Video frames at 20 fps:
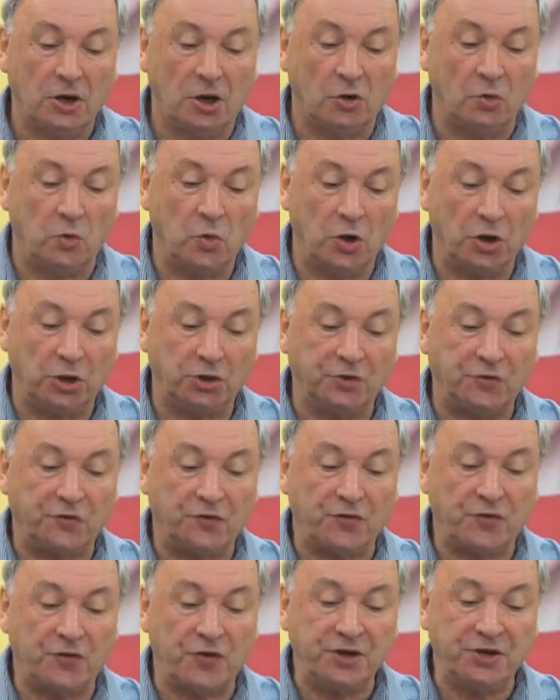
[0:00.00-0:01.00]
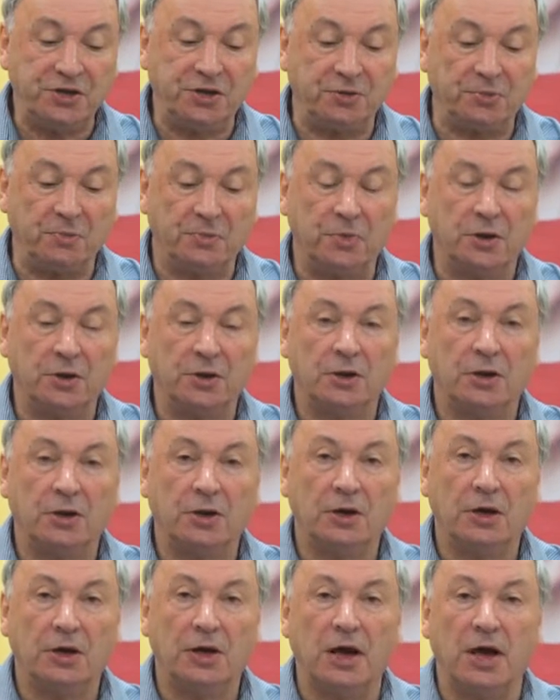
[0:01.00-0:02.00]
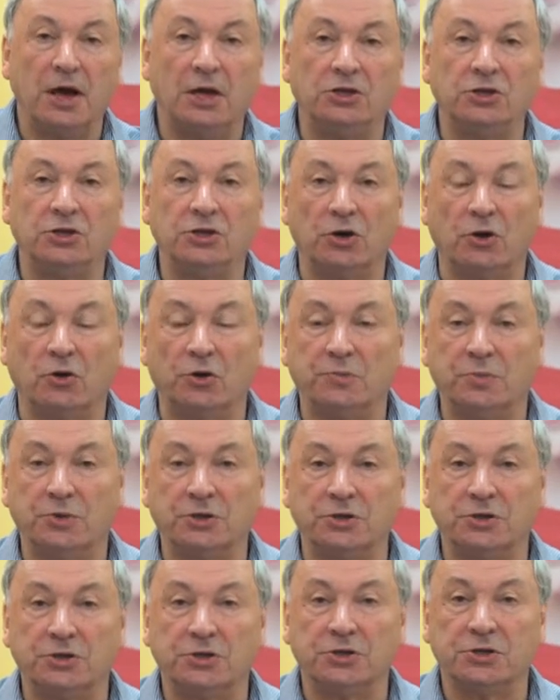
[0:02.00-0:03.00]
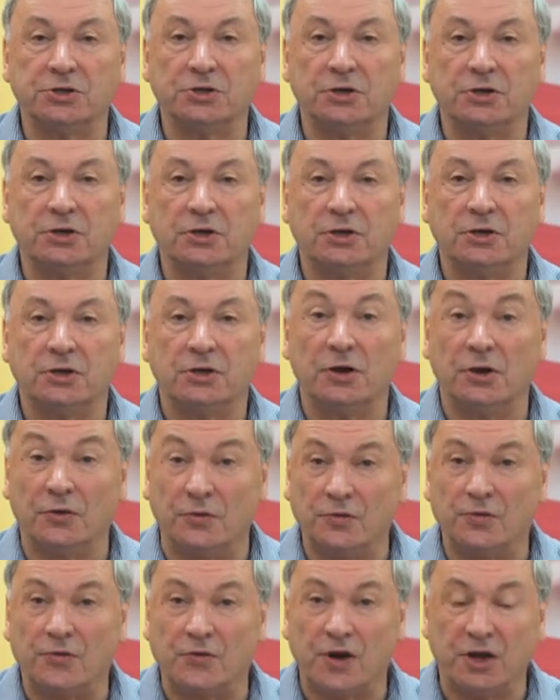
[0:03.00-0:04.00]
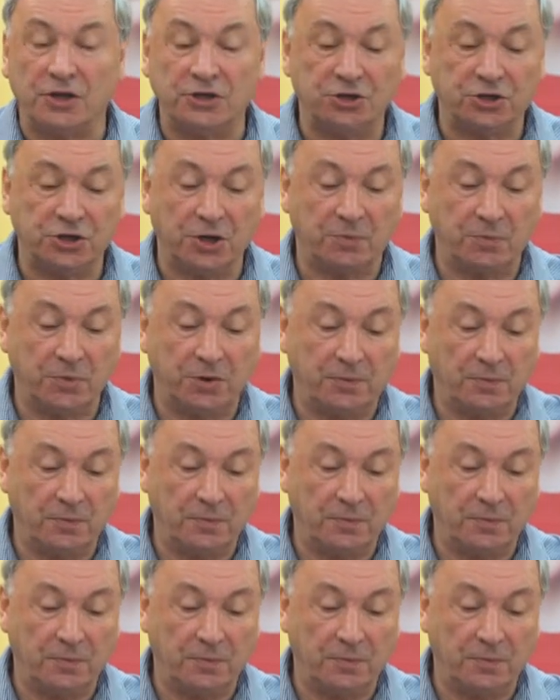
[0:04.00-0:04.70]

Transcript: a world of freedom, enjoyments and friendship.